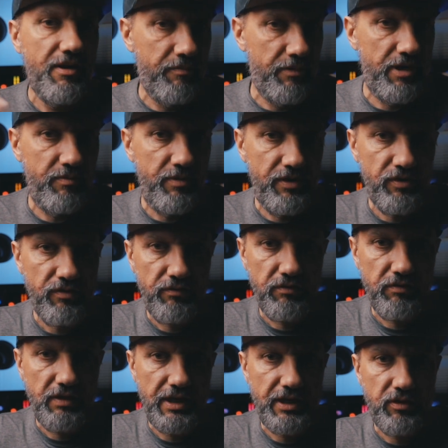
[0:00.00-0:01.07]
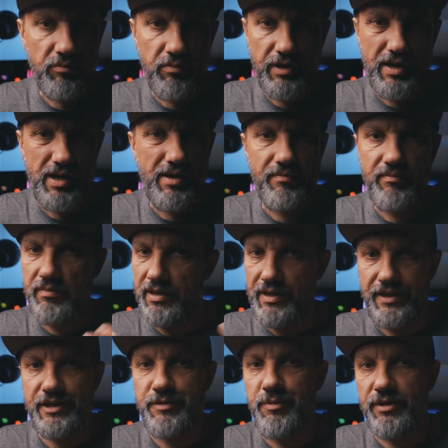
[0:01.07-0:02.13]
Maybe you would like to become
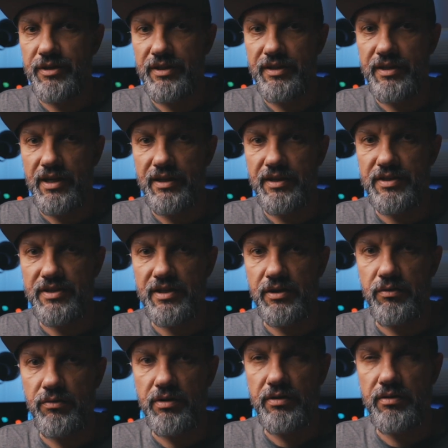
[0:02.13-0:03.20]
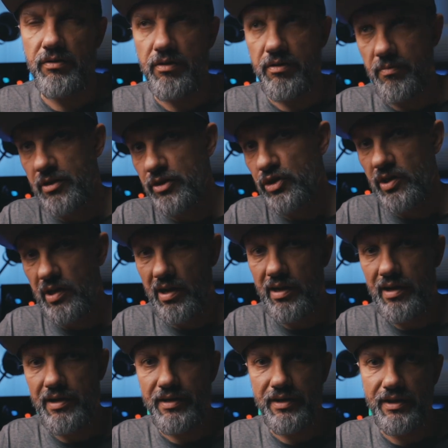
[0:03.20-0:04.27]
an expert in data security or machine
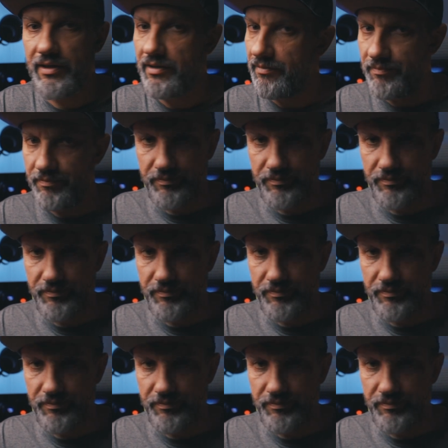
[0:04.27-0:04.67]
learning.